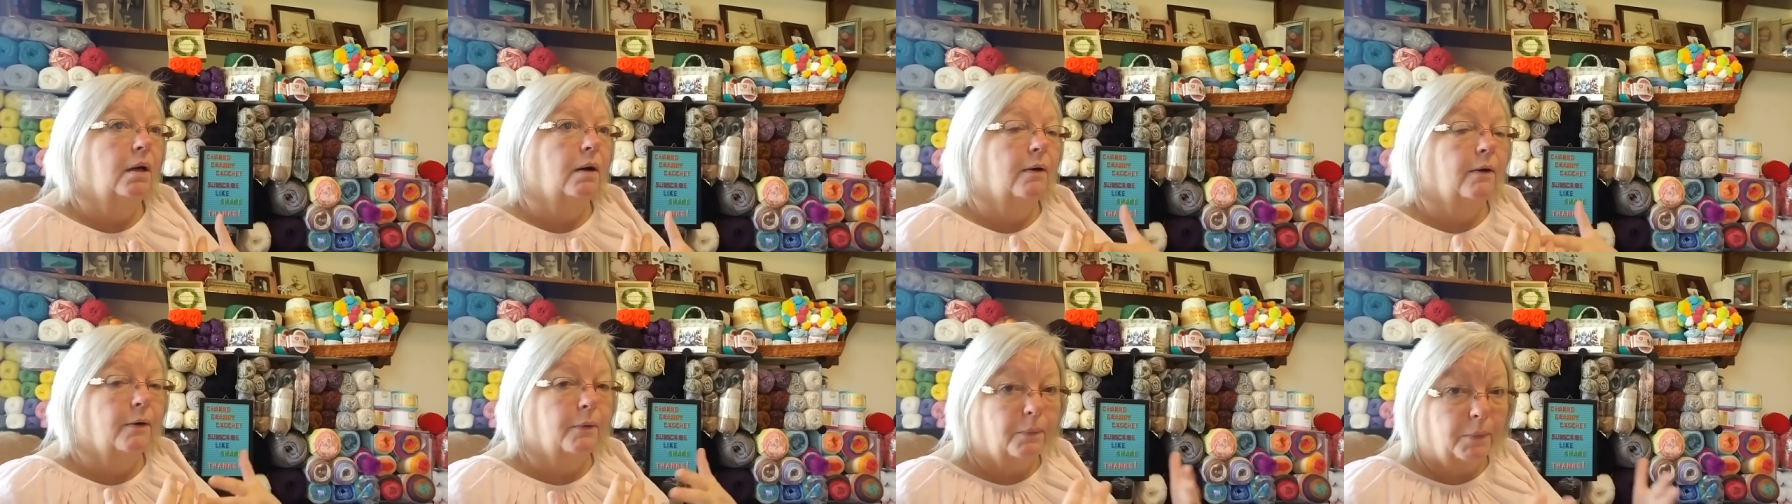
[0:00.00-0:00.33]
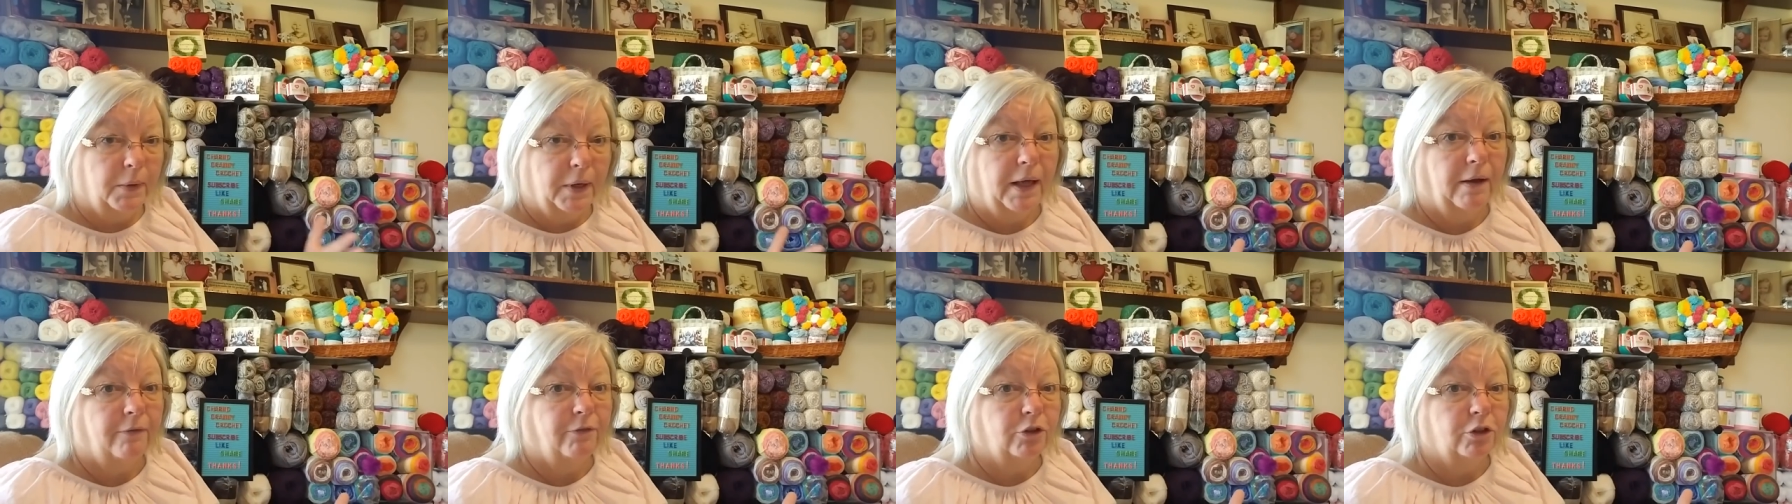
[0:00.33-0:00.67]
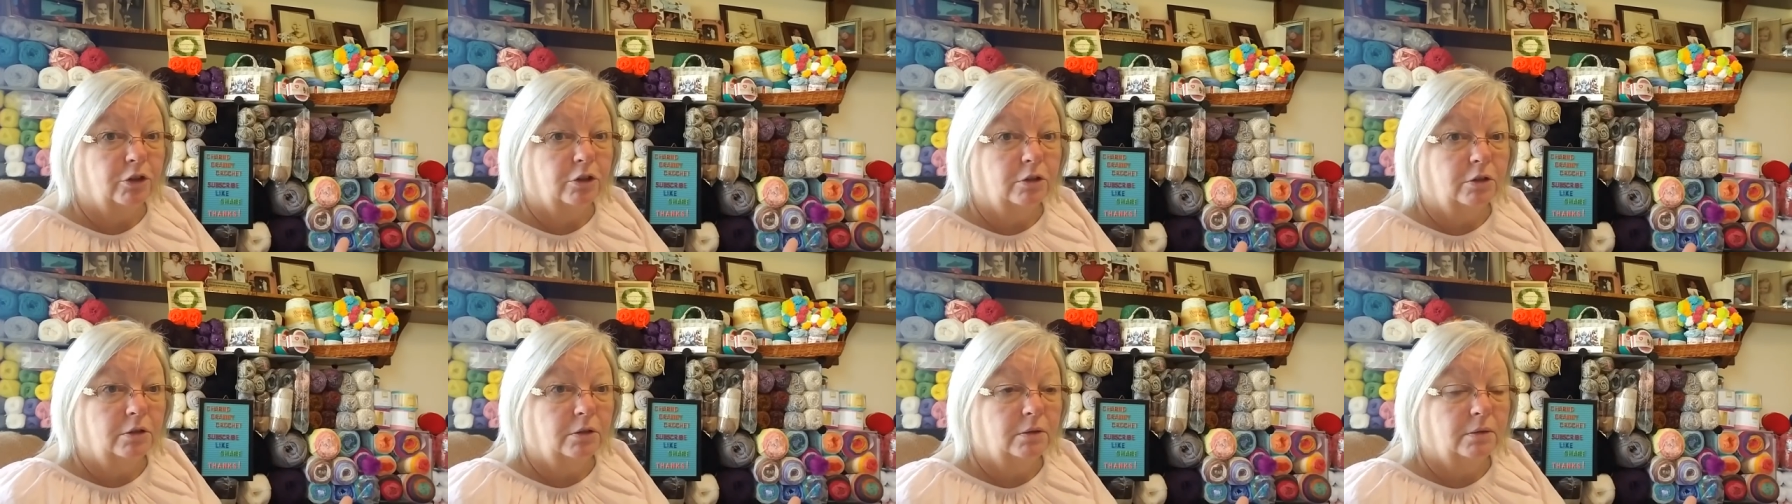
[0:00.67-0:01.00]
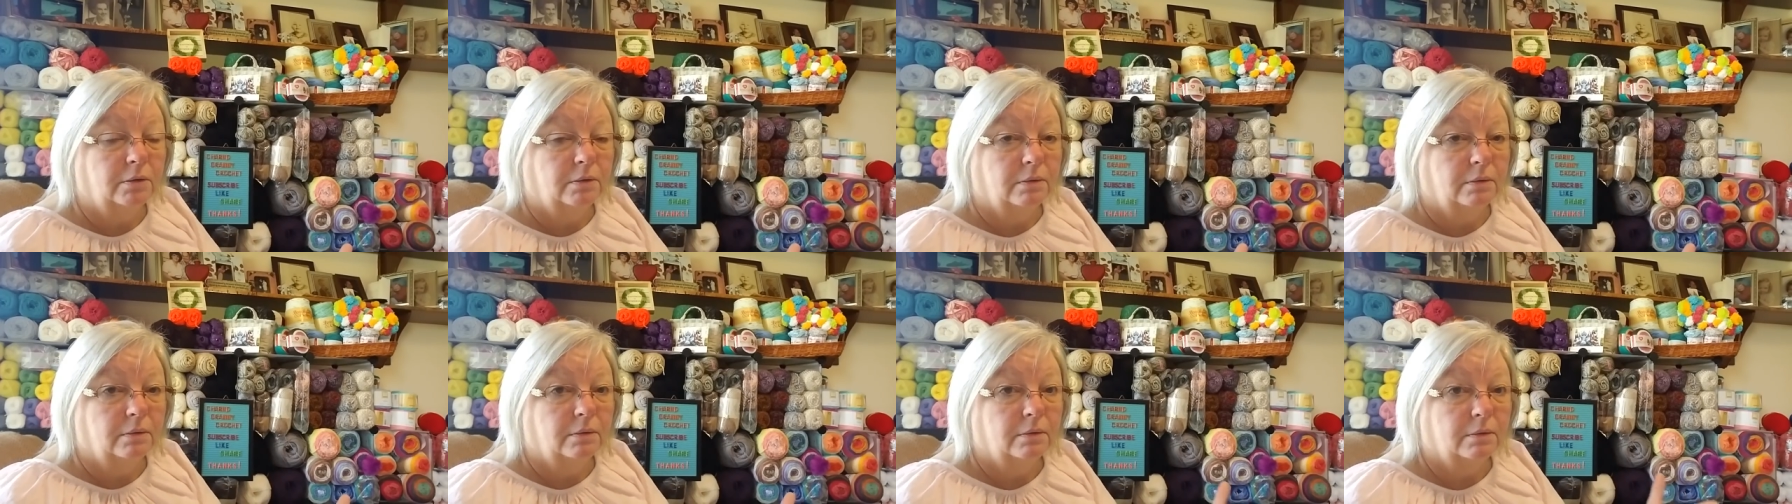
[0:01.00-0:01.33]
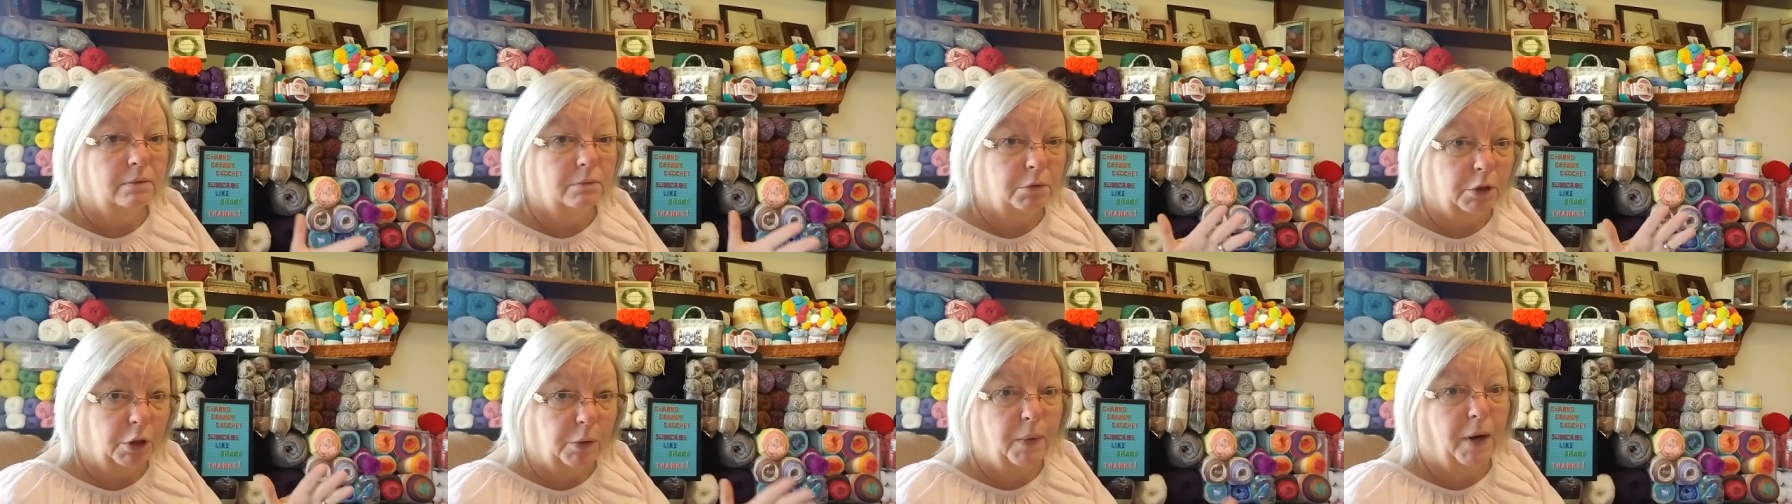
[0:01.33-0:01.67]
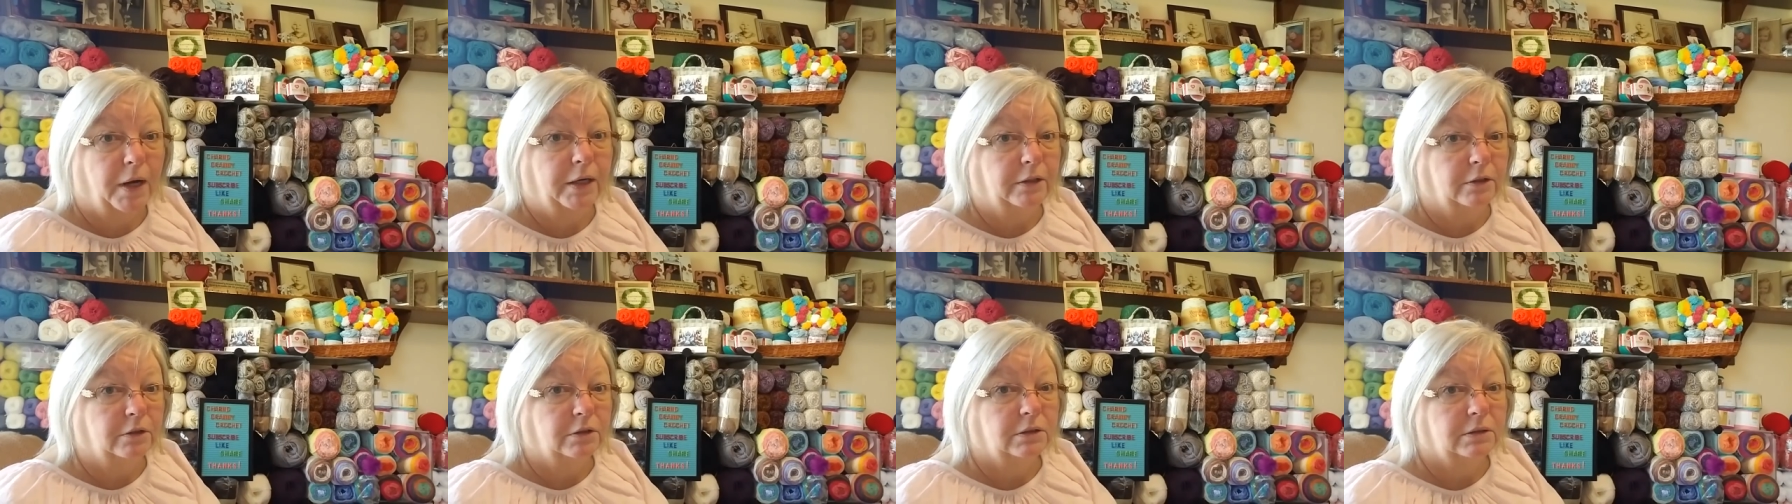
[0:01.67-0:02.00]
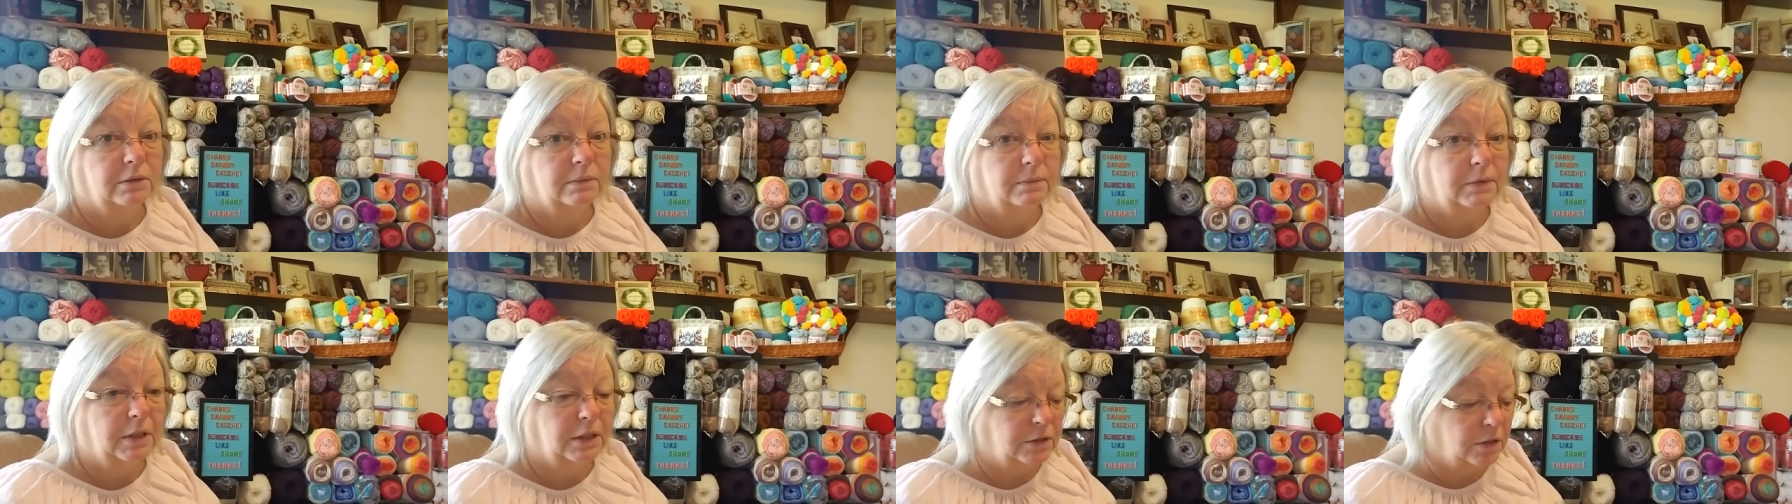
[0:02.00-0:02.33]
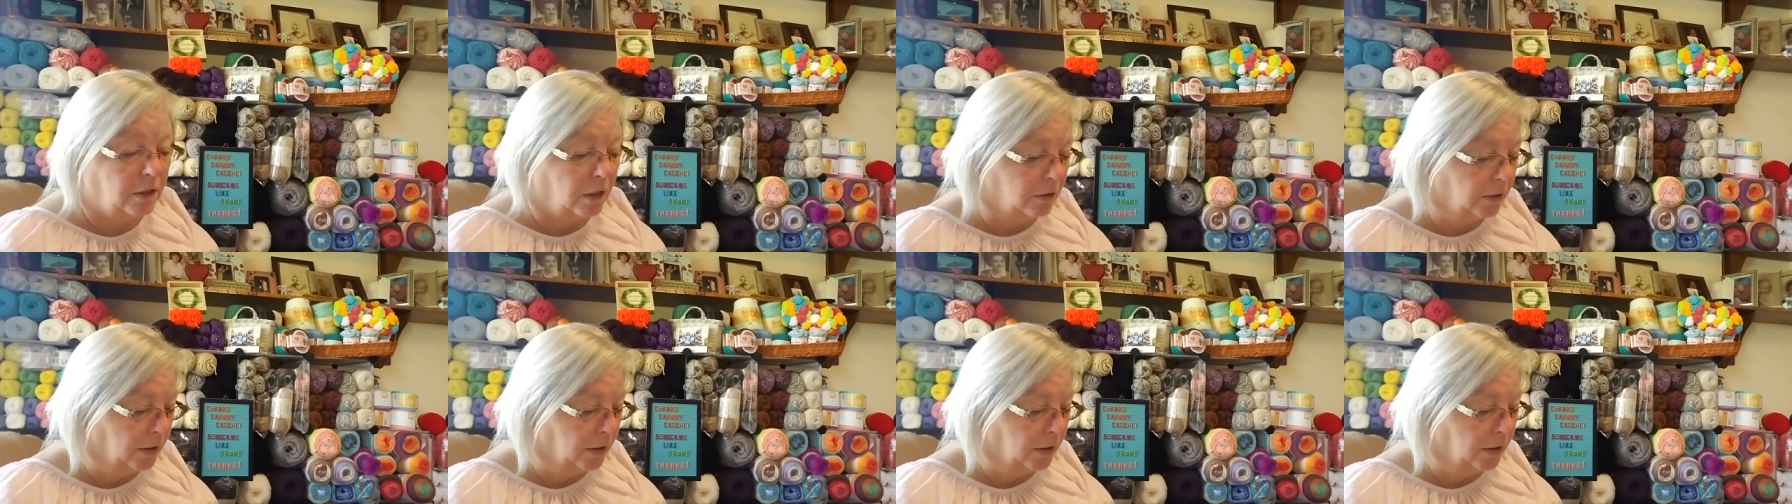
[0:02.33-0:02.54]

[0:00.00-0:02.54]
or whatever requires. That's all